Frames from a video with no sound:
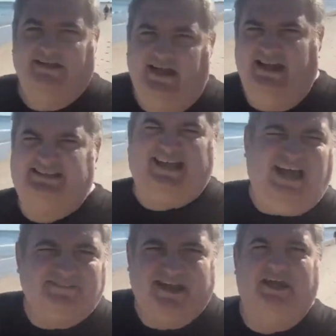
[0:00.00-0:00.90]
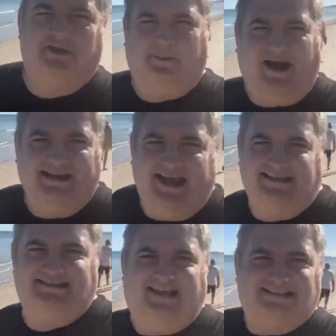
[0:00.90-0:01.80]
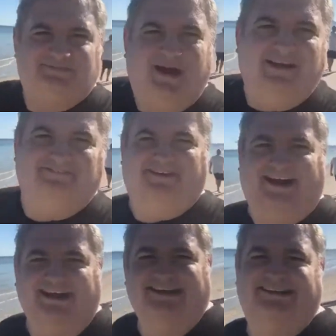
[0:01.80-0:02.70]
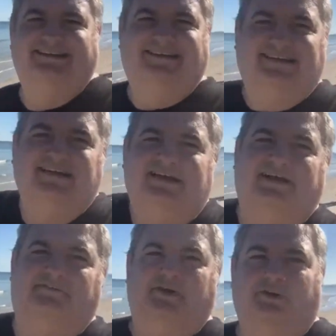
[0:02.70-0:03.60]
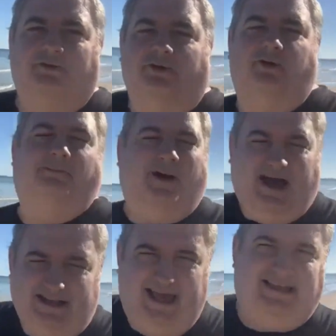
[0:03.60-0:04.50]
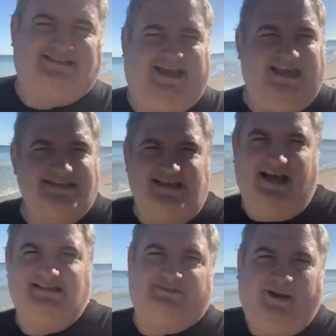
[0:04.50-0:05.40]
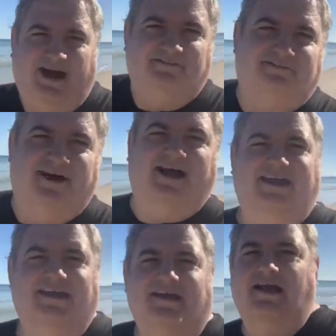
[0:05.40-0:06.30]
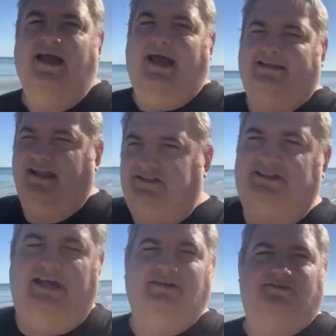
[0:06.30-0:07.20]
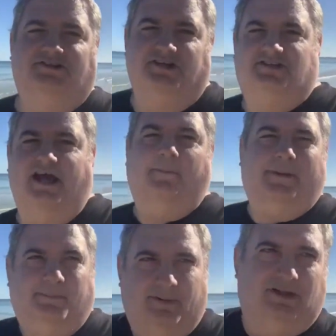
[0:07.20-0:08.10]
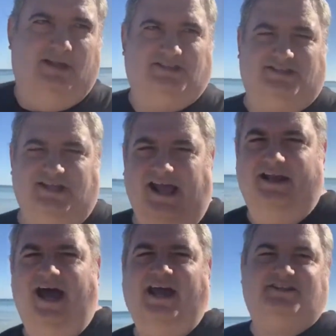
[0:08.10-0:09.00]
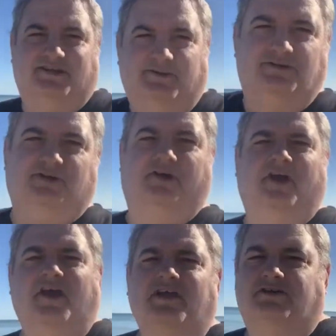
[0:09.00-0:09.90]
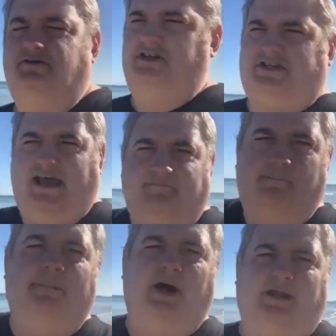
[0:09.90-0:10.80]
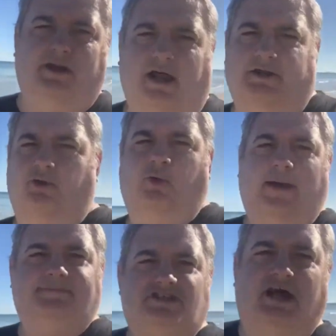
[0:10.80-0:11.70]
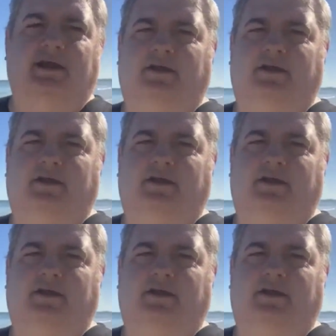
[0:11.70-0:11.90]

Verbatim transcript: it's time to get your podcast on Spotify. If your podcast is on Spotify, and let's say you just tell people to listen to on iTunes, or you just have a button on your website